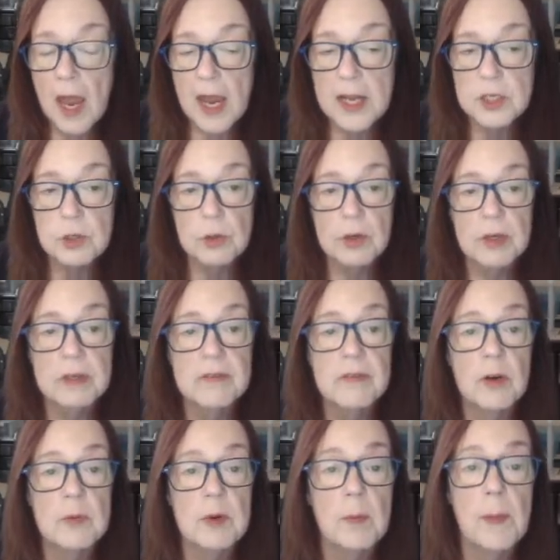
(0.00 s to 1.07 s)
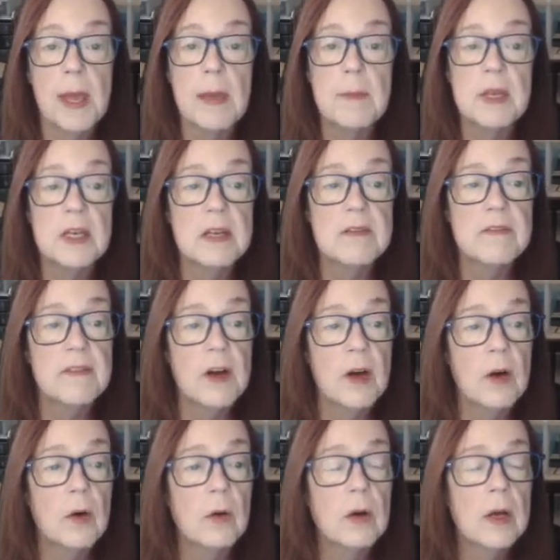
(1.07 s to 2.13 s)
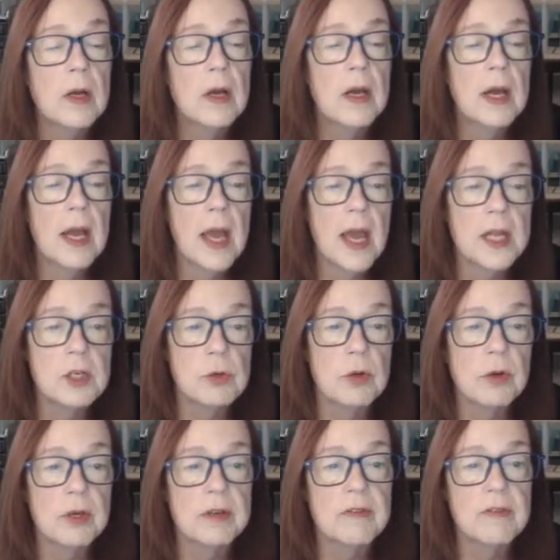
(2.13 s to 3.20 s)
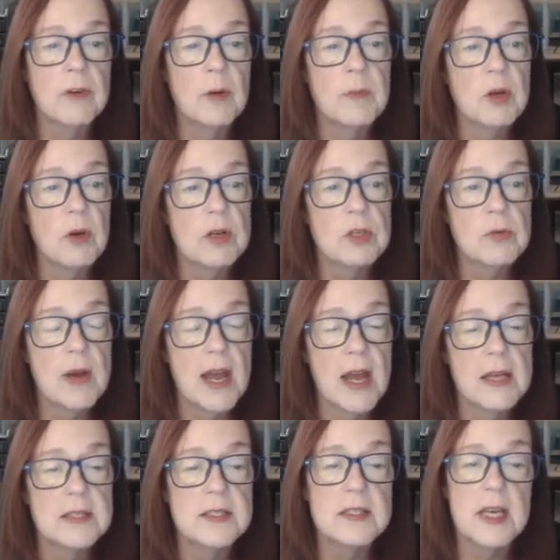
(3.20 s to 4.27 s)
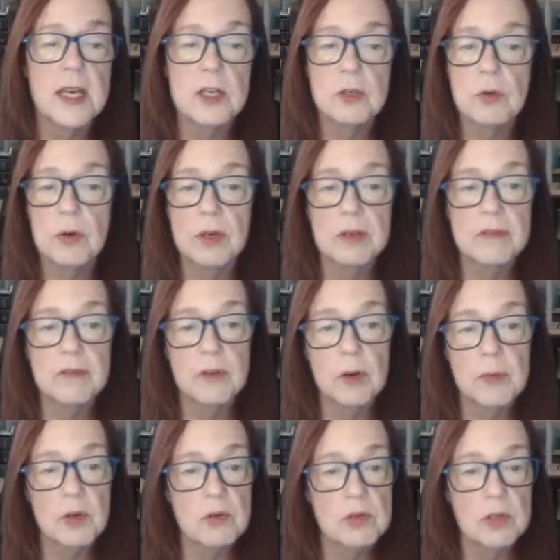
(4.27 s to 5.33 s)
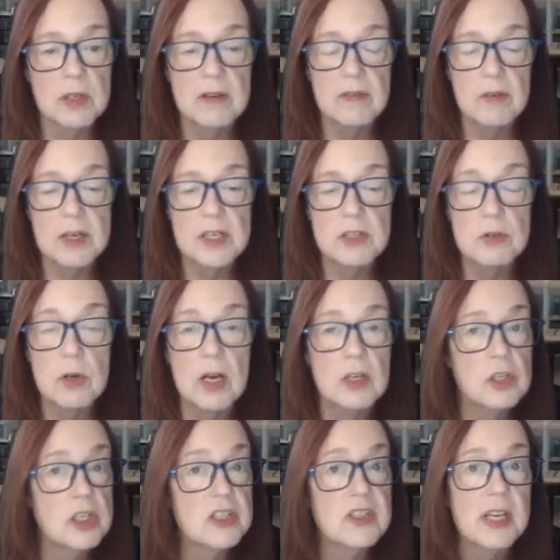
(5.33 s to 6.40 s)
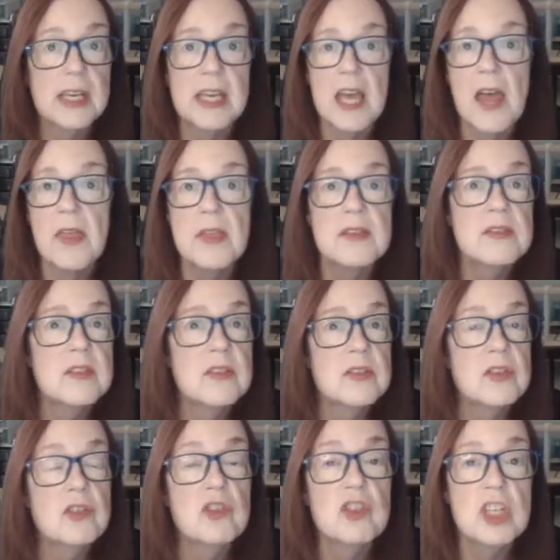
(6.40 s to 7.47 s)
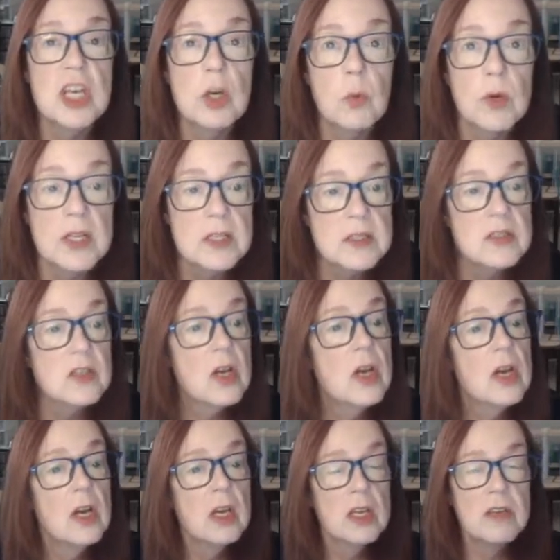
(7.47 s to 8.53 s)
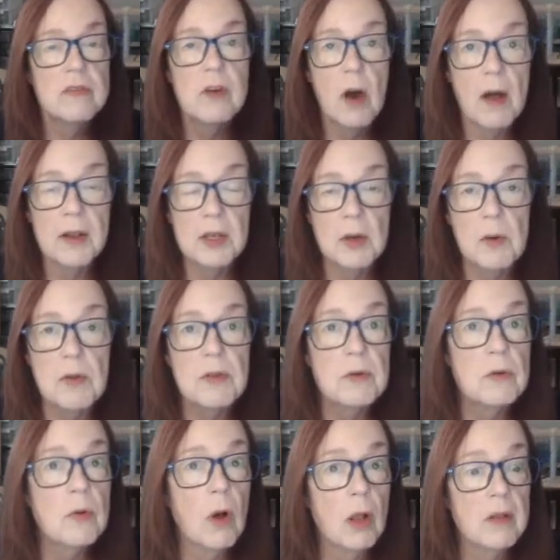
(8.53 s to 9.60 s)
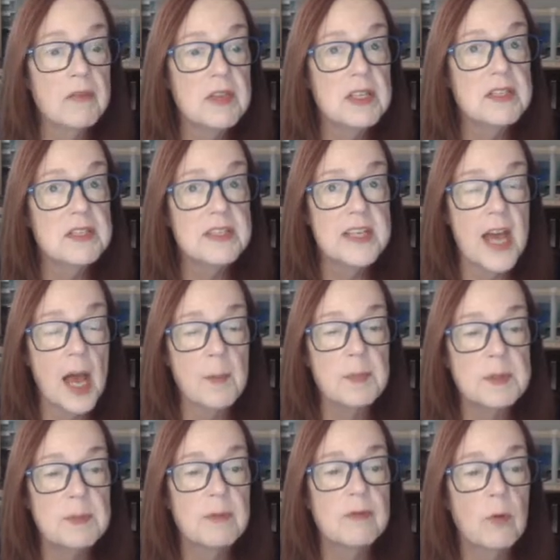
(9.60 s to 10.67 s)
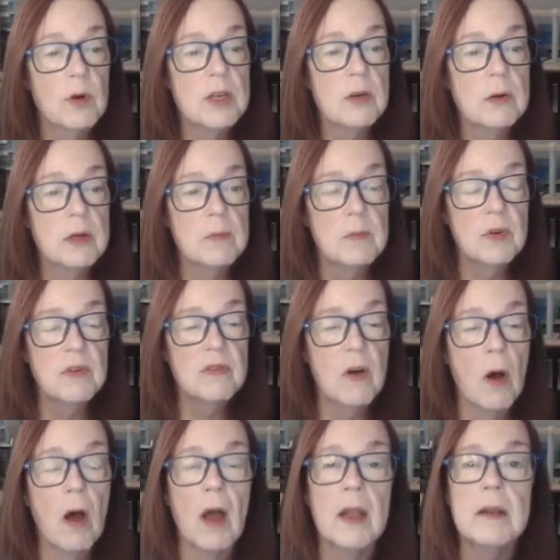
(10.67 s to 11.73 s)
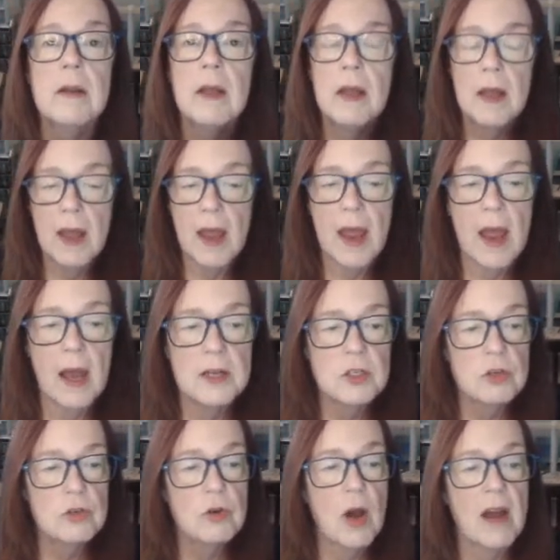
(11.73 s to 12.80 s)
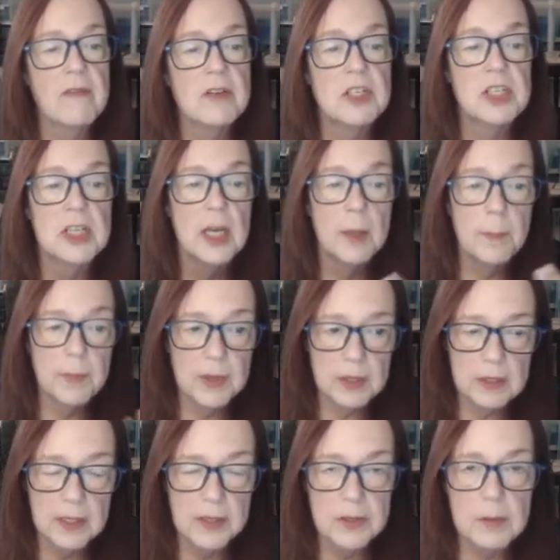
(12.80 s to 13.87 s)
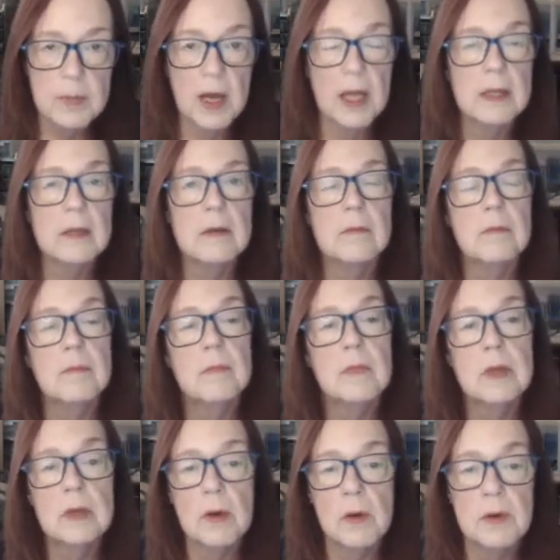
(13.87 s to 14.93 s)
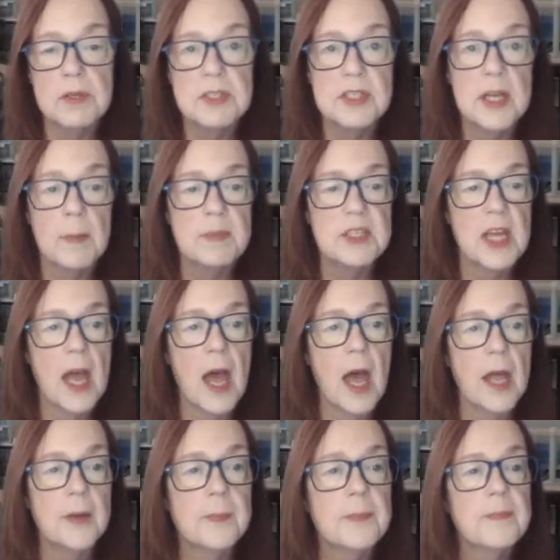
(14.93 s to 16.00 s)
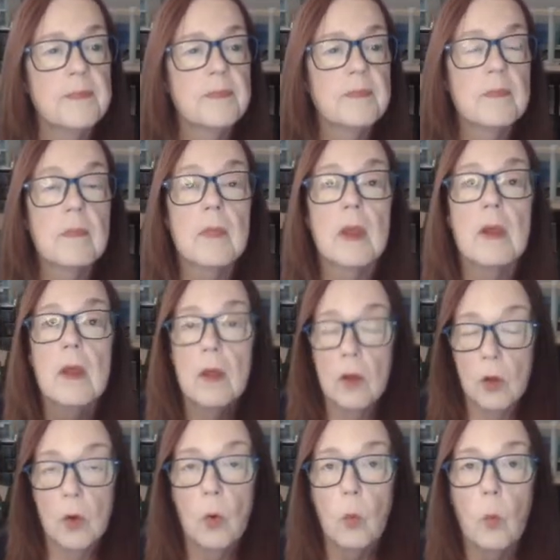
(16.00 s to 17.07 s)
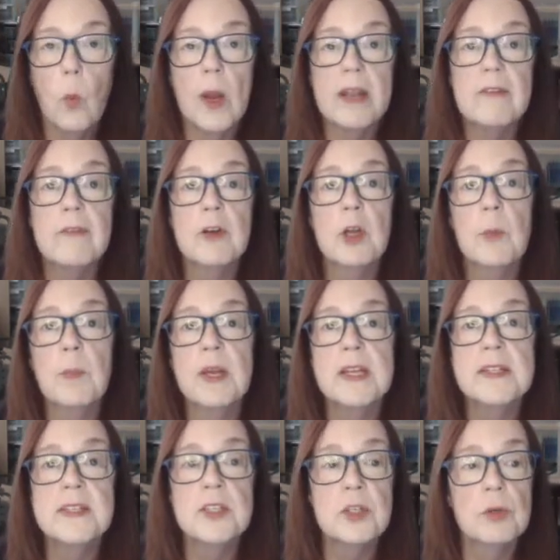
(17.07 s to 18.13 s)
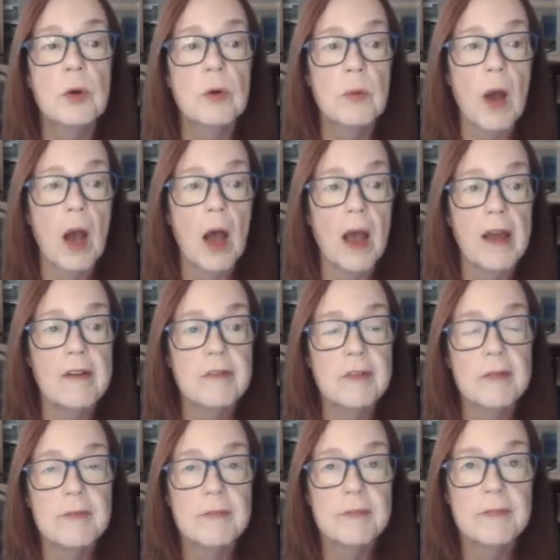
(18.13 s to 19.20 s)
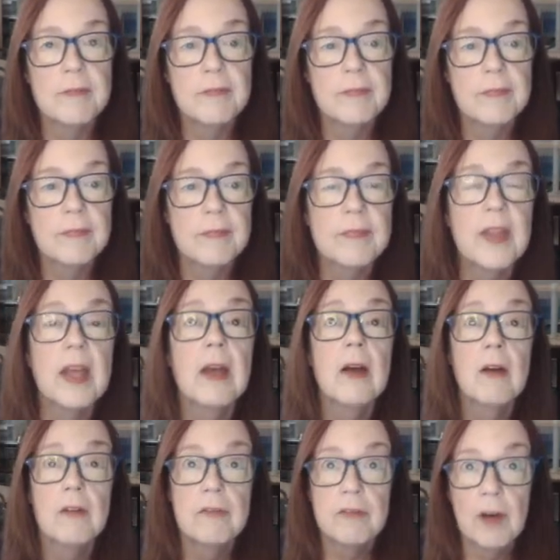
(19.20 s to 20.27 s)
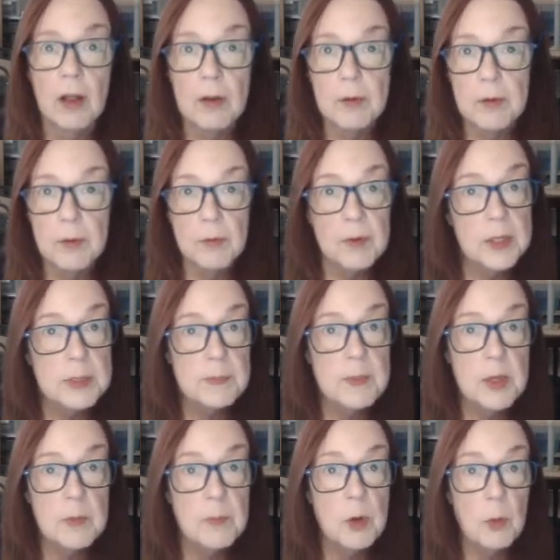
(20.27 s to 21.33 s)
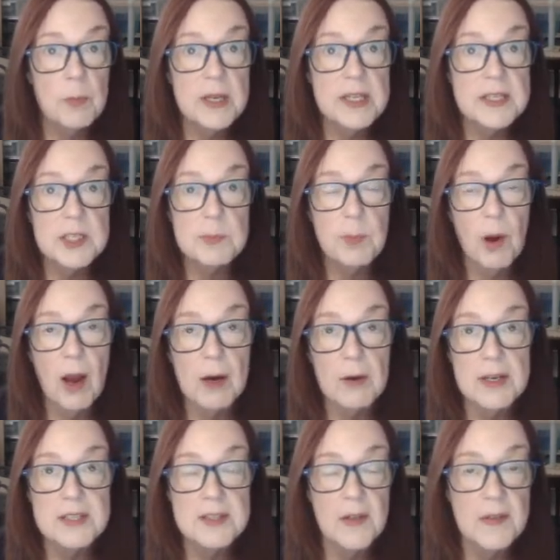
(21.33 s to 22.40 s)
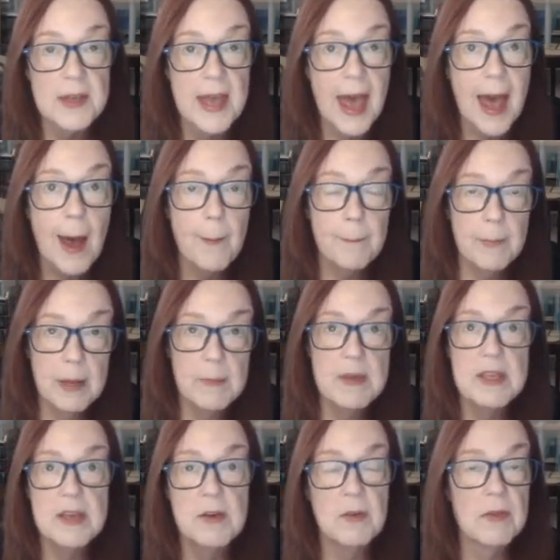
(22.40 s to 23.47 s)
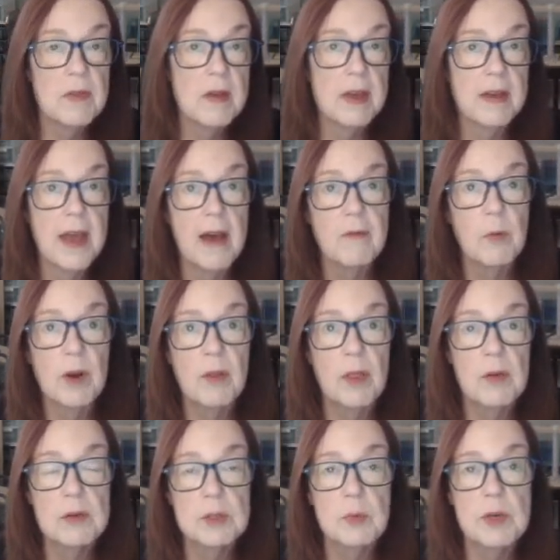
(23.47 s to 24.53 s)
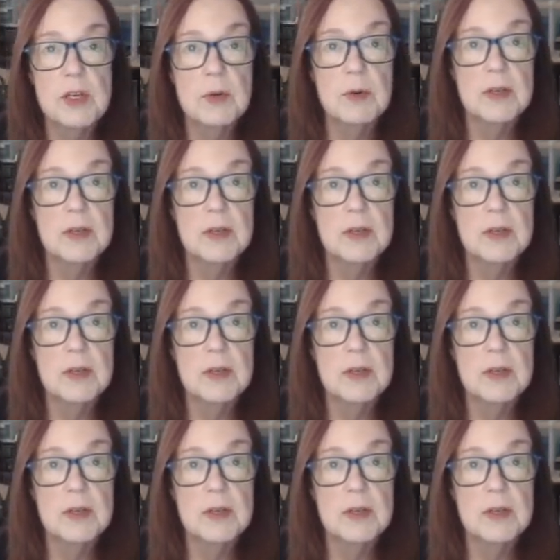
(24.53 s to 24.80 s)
Enter or confirm your payment info enter or confirm your address, enter or confirm your delivery instructions. Again, this is a sequence. You've got to go through all of these steps before you can move on. Add your driver tip, click the button, go to step 10. Wait for your pizza to arrive. Follow your pizza's progress on the app. Maybe you, you know, have one of those where you